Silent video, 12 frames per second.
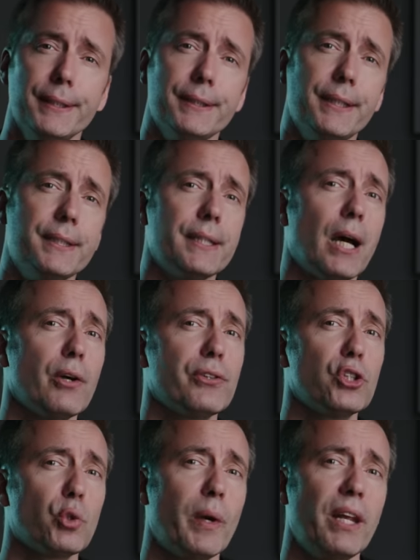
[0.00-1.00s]
6 hours
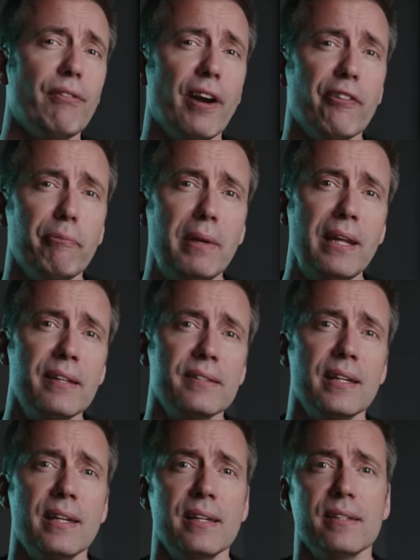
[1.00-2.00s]
and 25 minutes
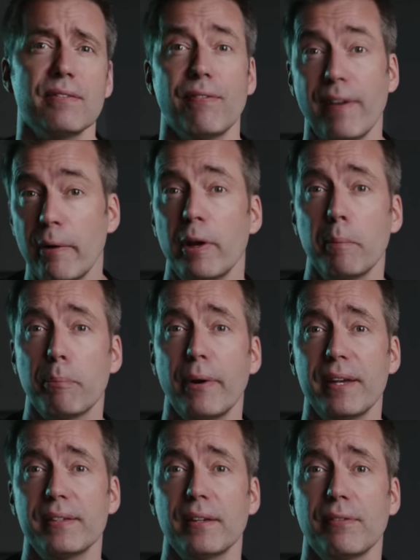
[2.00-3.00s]
is very
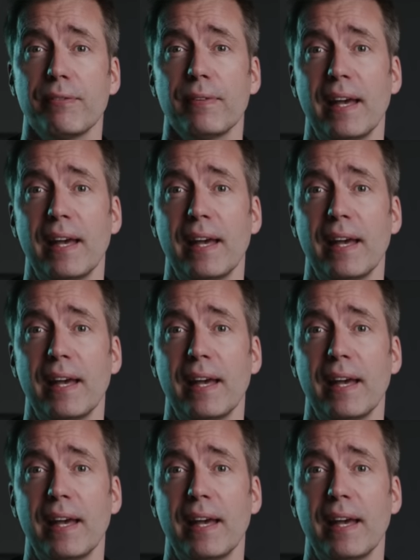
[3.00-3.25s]
impressive